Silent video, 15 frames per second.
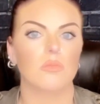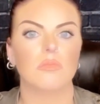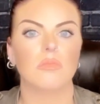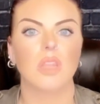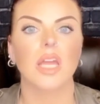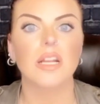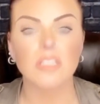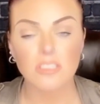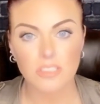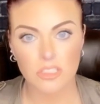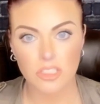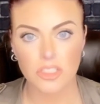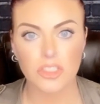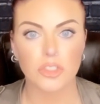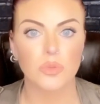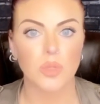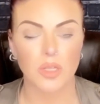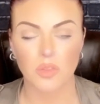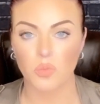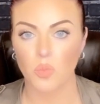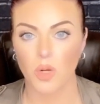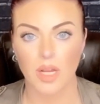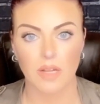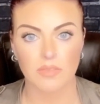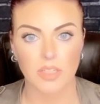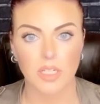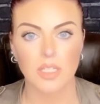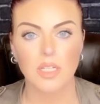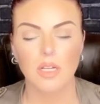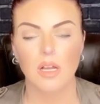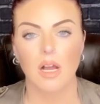theirs to do with whatever.